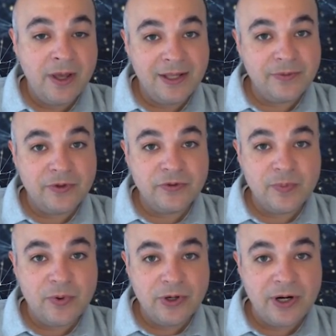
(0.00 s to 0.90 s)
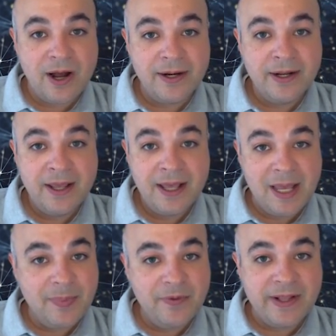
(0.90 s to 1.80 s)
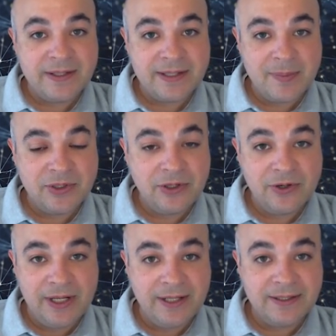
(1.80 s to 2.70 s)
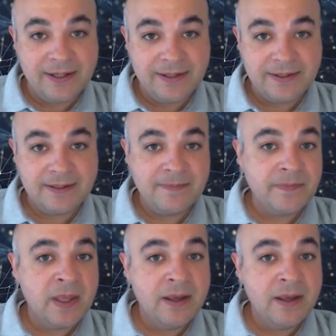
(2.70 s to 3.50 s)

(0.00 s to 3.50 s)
as well as report on and prevent cybersecurity incidents.